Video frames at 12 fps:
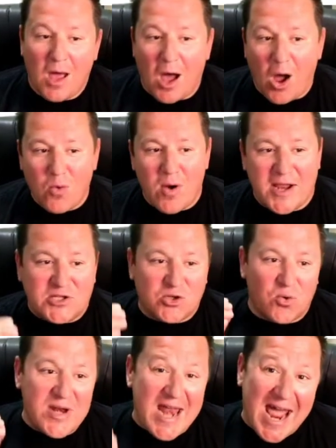All right,
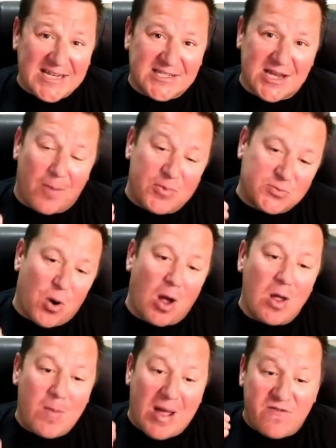so next up is
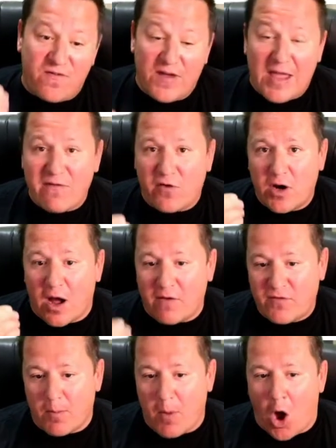probably my favorite
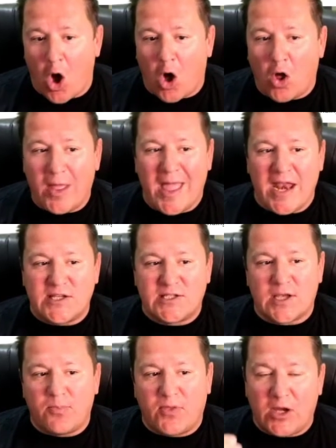of them all, and it's
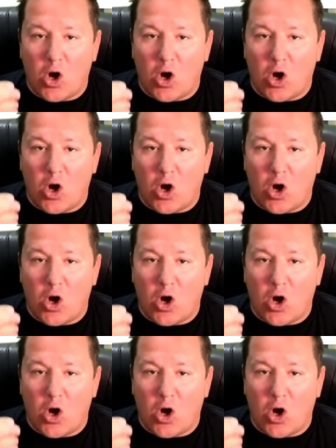something